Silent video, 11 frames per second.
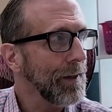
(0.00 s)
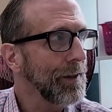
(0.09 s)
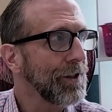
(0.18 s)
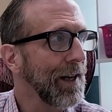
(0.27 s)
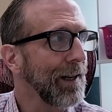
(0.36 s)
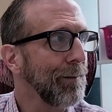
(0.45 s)

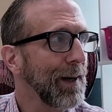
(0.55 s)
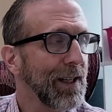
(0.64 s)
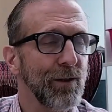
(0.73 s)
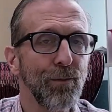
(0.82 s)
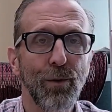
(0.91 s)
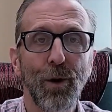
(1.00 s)
Second biggest
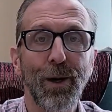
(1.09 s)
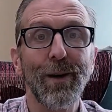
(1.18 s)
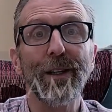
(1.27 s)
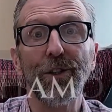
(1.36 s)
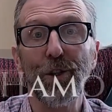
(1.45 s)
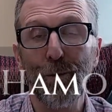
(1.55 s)
employer
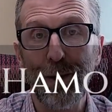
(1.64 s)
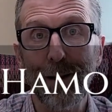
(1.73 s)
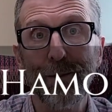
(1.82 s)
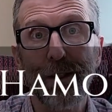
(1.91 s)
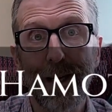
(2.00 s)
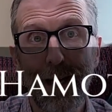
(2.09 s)
is
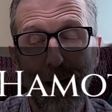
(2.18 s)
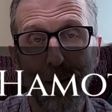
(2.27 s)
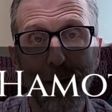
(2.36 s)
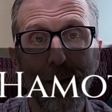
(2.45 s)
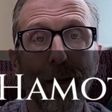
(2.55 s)
UPMC Hammett.